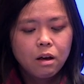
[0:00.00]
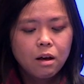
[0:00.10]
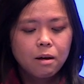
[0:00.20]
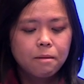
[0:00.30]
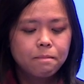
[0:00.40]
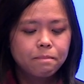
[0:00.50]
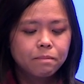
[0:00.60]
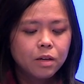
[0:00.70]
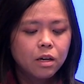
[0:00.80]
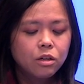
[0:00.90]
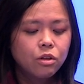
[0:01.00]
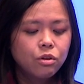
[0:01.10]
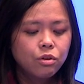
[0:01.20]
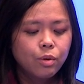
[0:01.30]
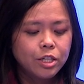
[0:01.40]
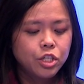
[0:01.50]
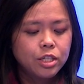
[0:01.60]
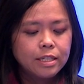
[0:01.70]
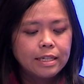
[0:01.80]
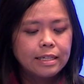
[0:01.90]
Um, another
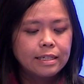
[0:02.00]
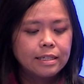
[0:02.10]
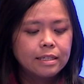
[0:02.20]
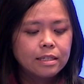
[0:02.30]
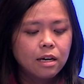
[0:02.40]
question is,